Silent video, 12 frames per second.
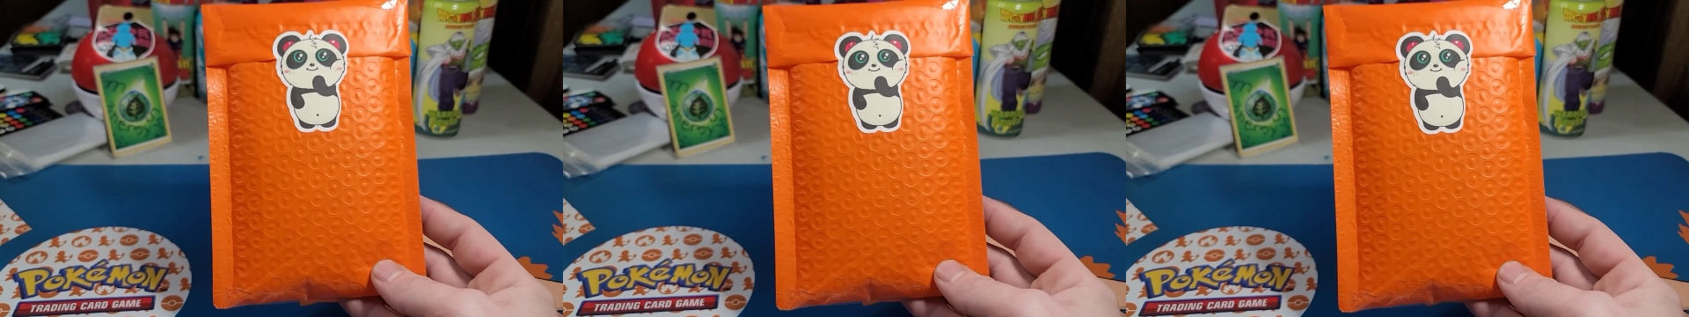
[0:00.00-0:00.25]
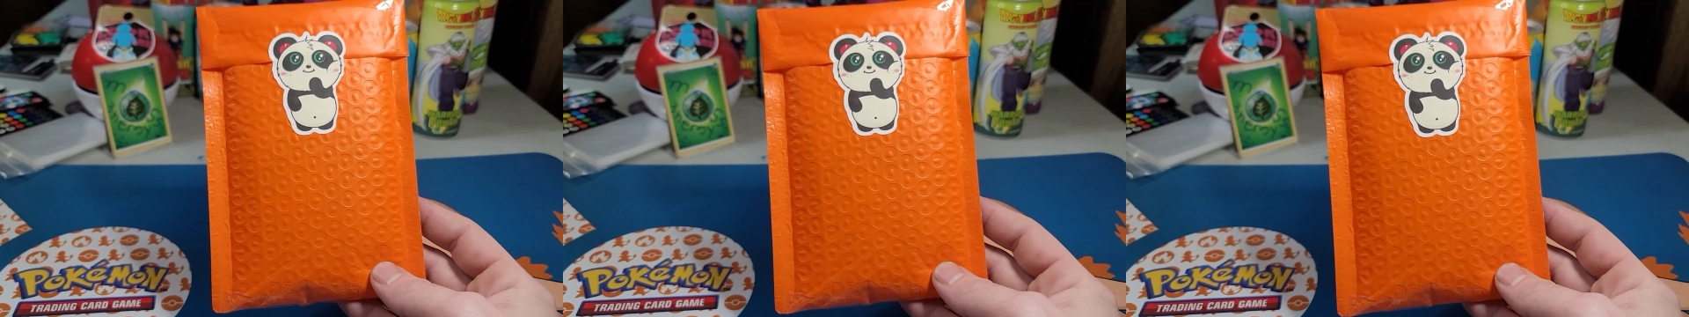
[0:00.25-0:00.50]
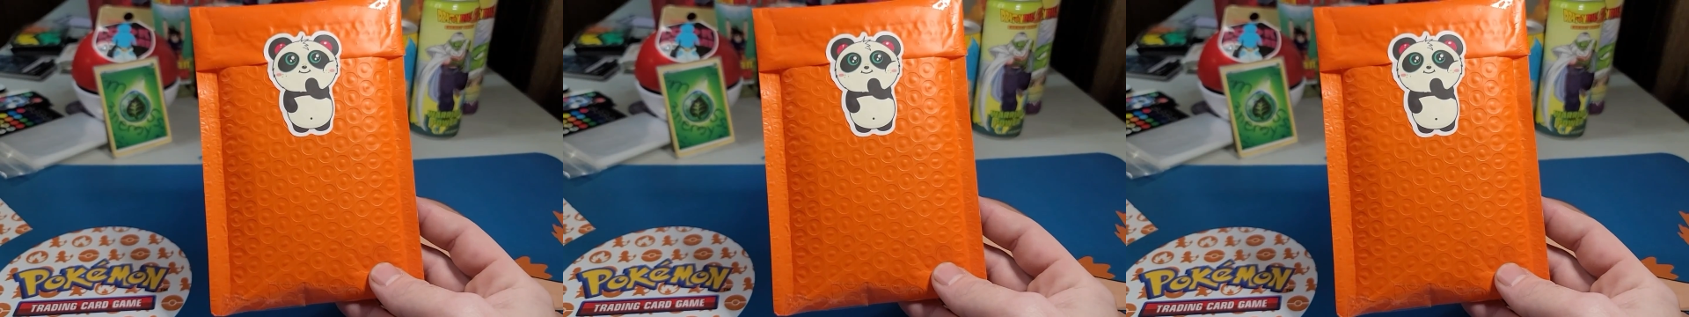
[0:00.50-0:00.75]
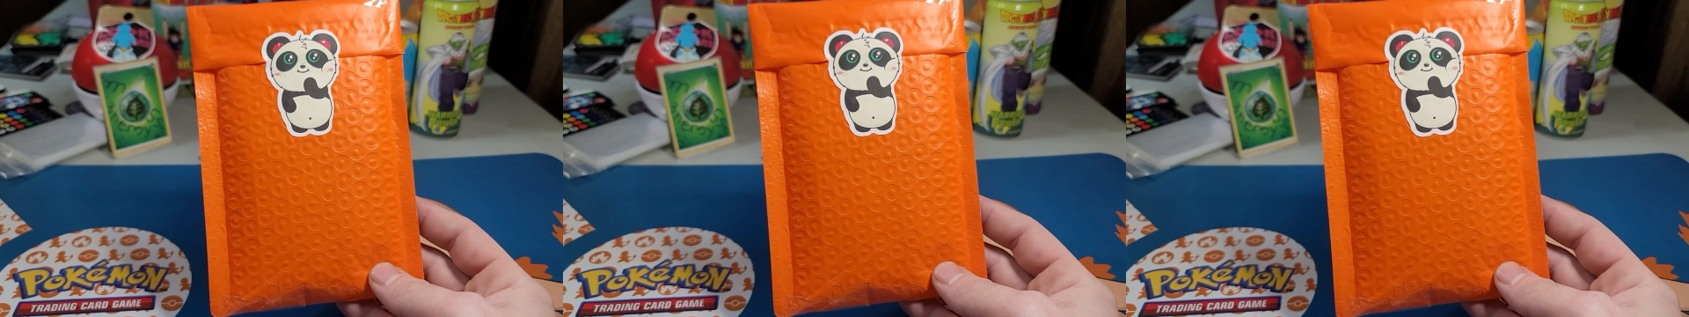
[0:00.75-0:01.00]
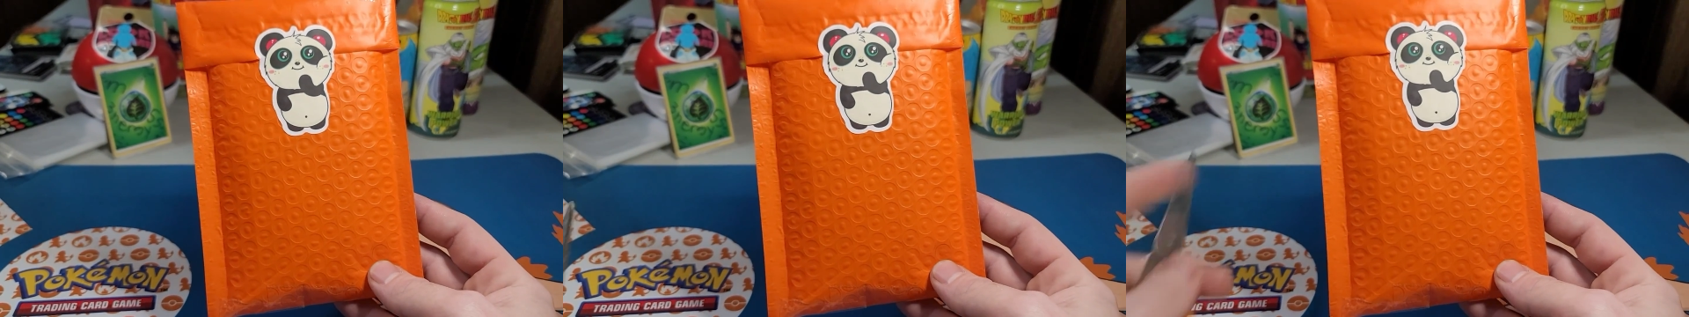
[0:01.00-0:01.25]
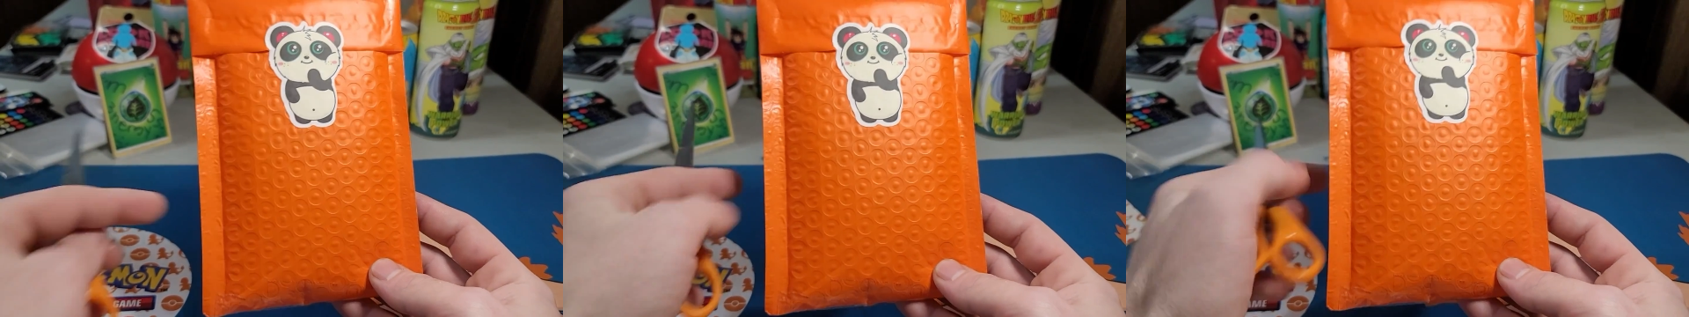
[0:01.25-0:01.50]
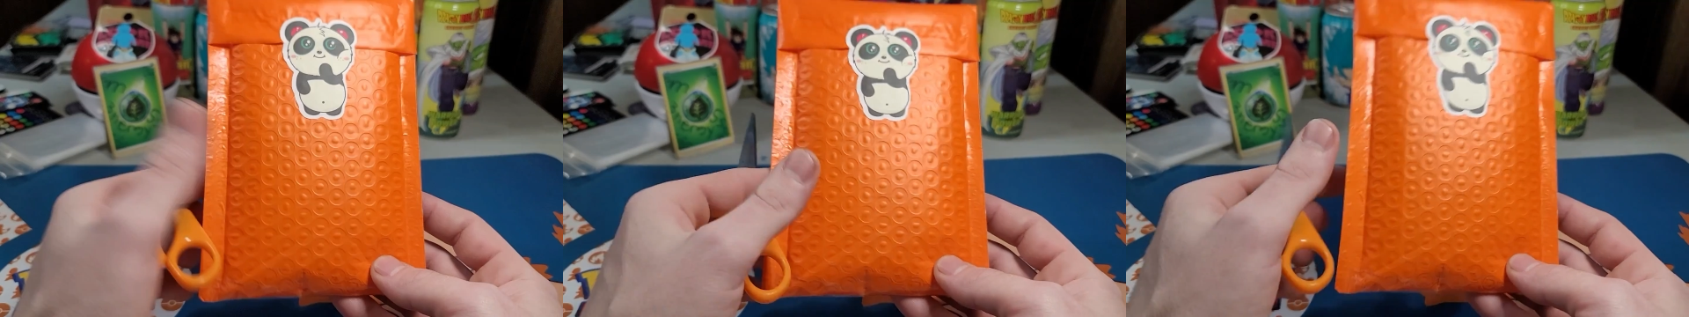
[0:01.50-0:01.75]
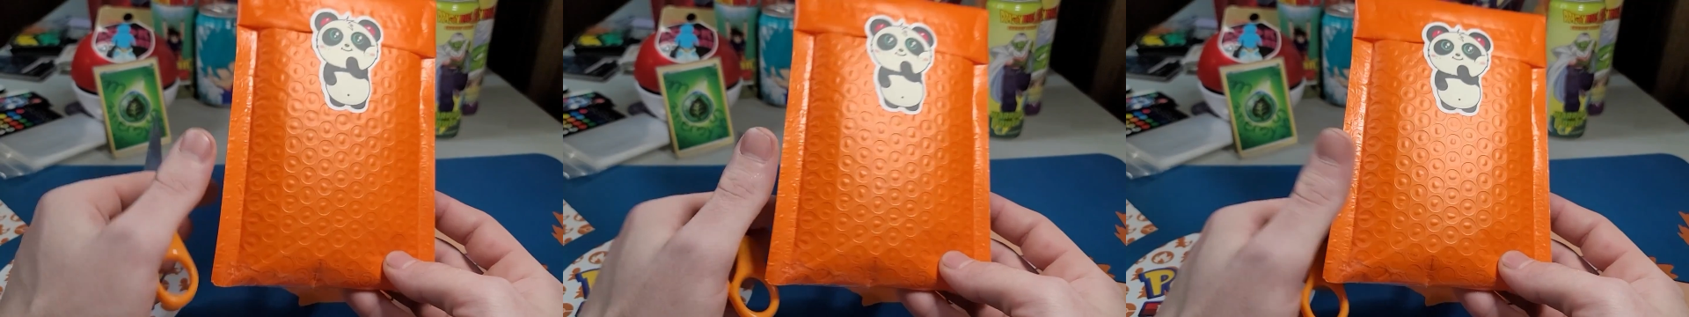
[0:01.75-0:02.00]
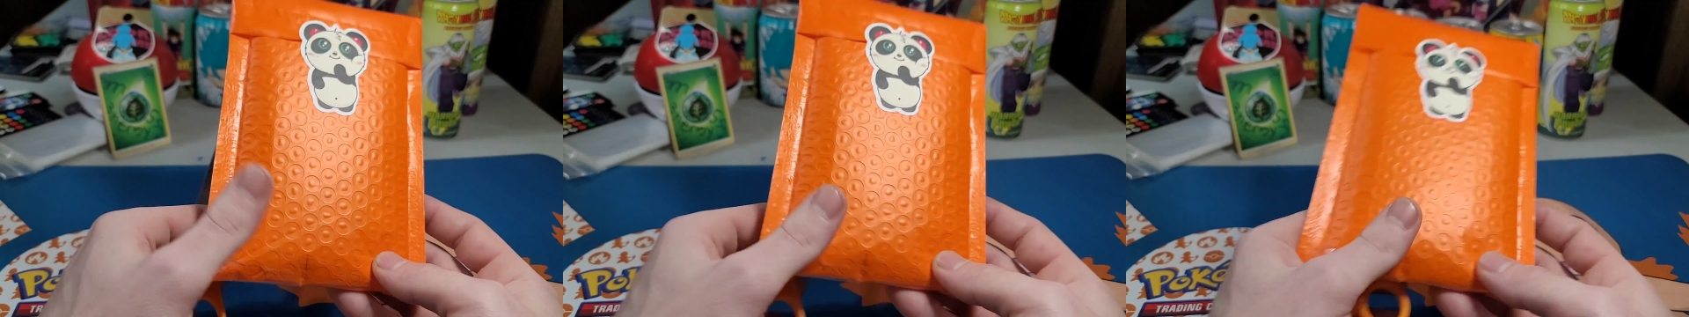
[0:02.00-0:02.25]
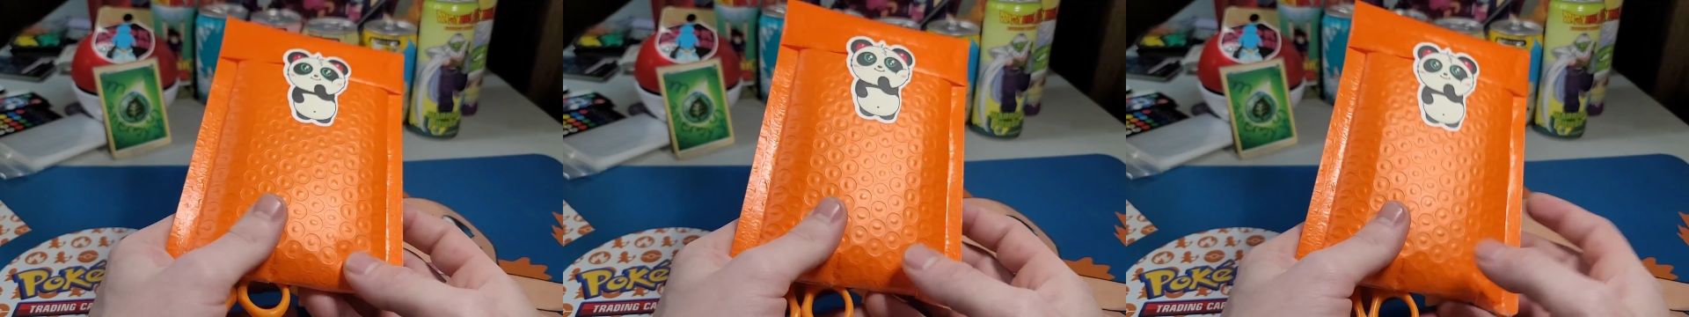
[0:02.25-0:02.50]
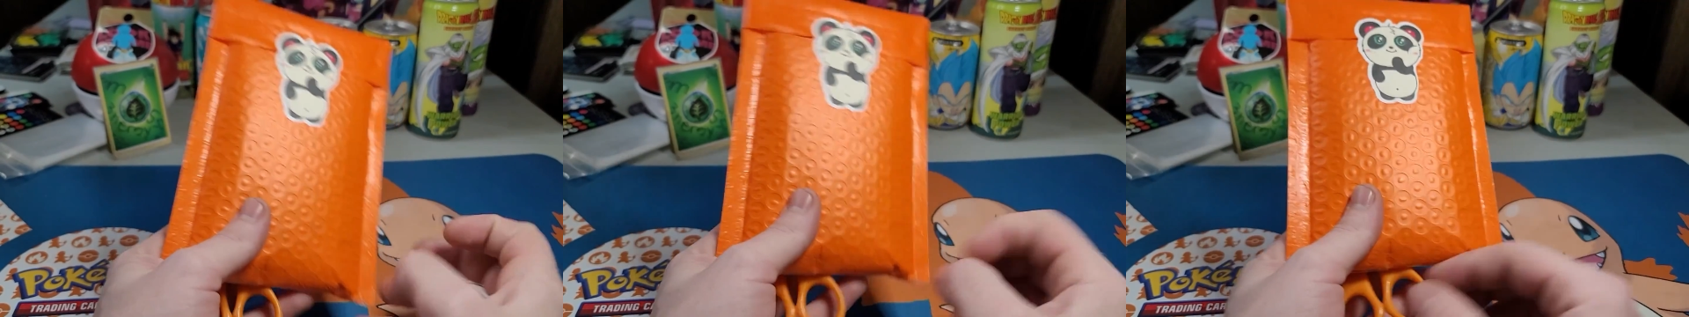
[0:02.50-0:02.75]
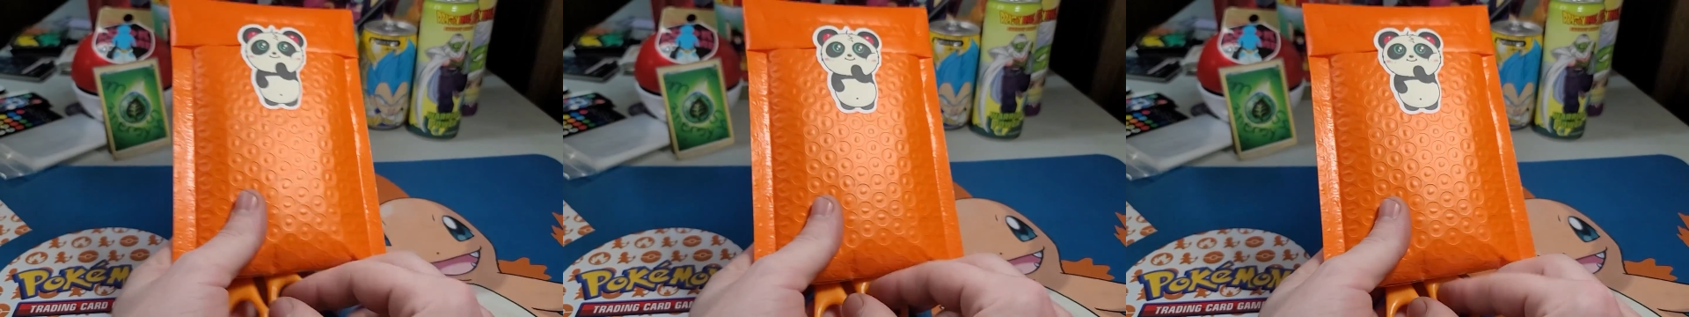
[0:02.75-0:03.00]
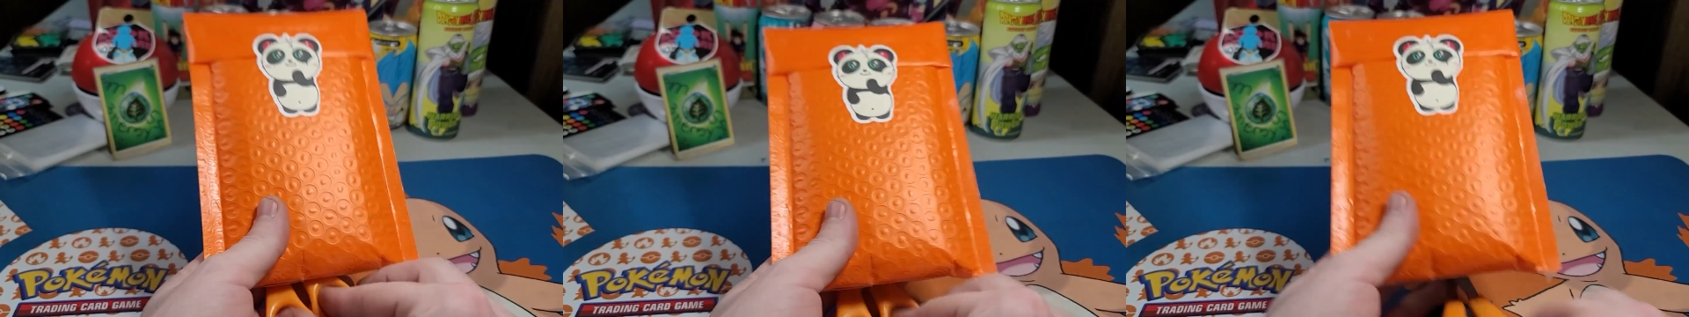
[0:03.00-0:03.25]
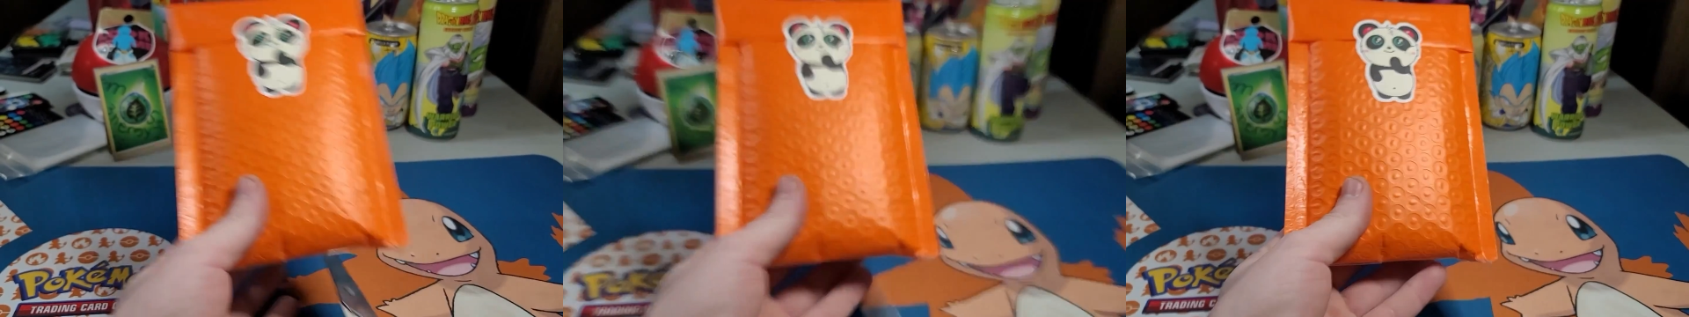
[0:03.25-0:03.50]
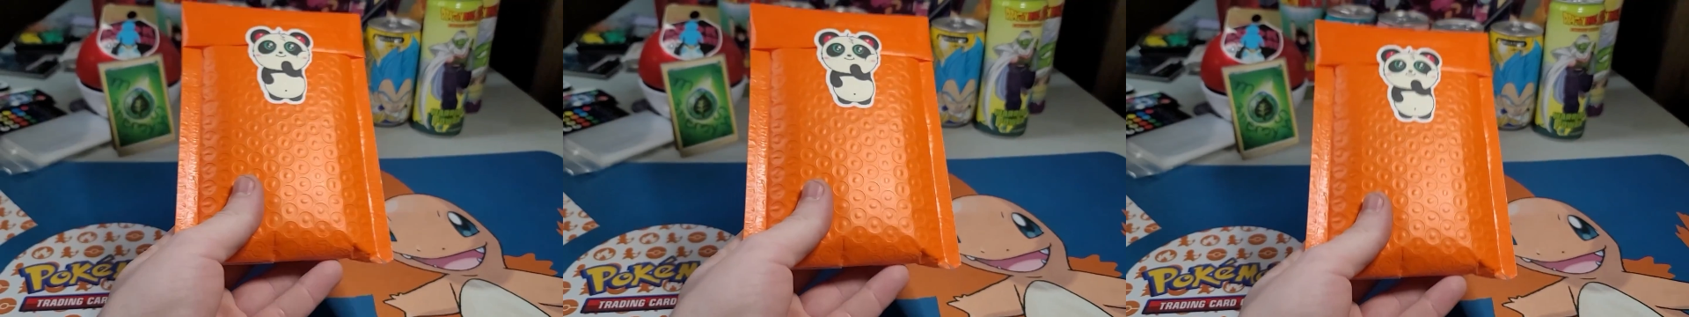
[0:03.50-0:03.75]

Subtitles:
No face is visible, so there are no lips to read.